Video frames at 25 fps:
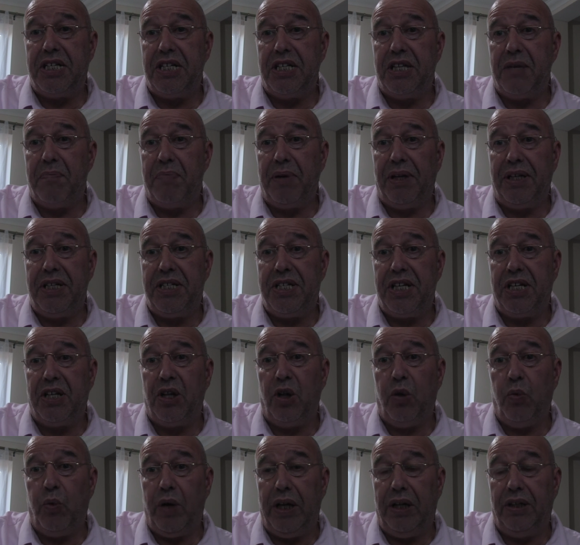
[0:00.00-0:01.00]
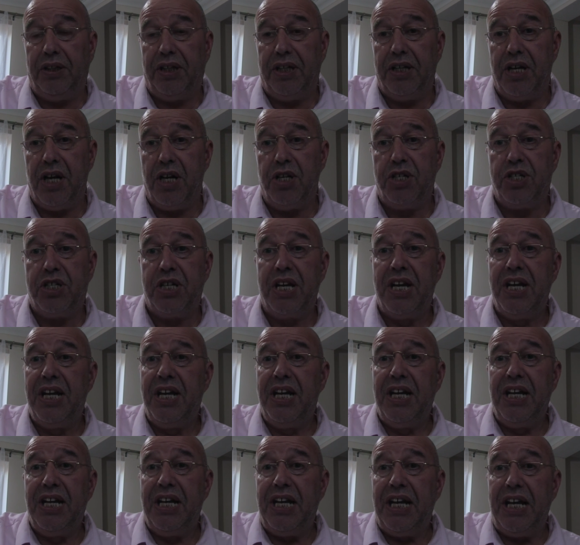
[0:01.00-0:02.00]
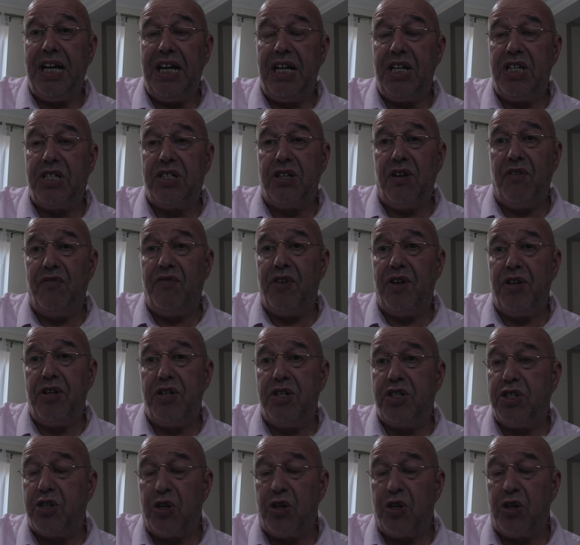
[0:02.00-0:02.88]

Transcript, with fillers: to the political wilderness. It's of a,